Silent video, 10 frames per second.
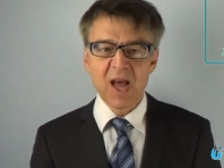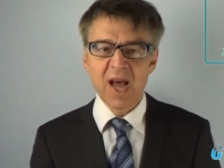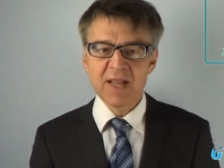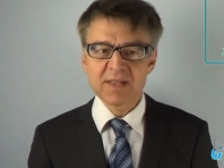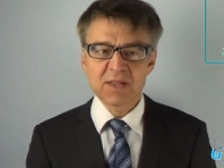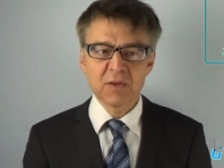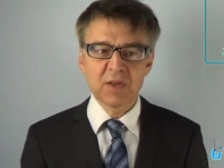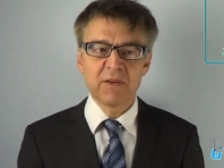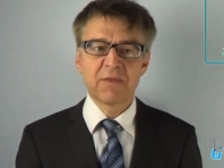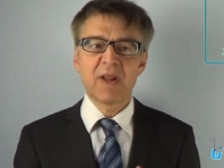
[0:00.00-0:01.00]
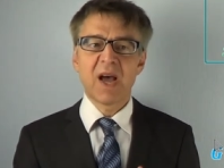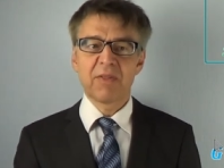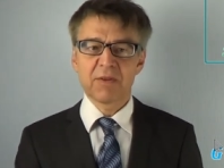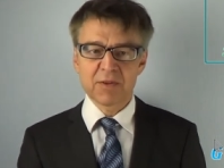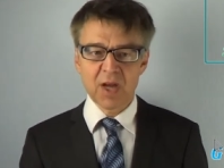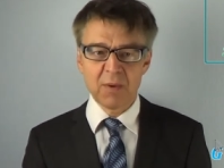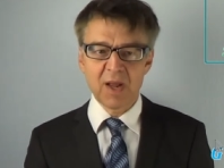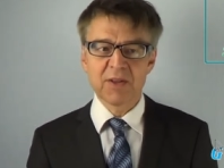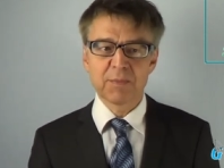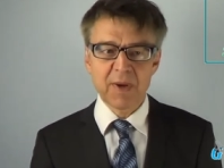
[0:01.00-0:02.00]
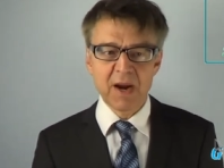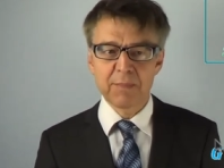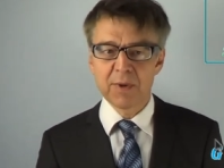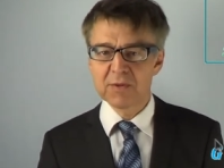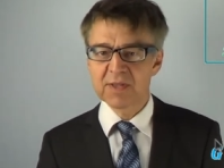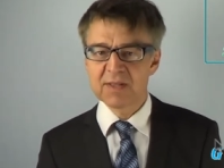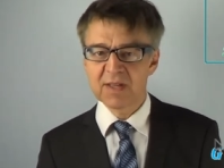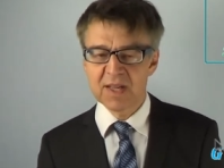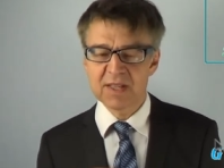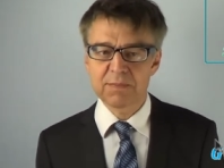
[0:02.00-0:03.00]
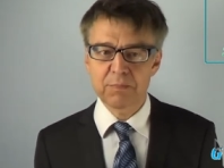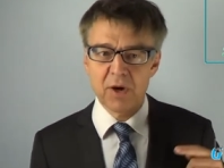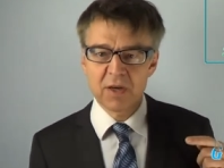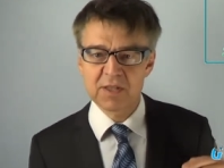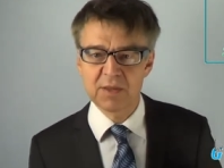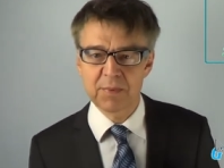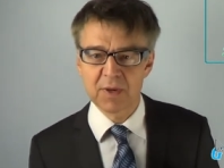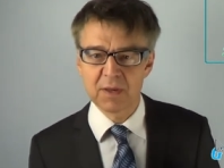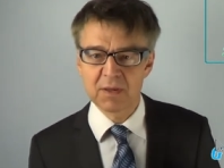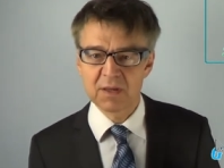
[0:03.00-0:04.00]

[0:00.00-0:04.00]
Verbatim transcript: as to if an isothermal isobaric process is possible.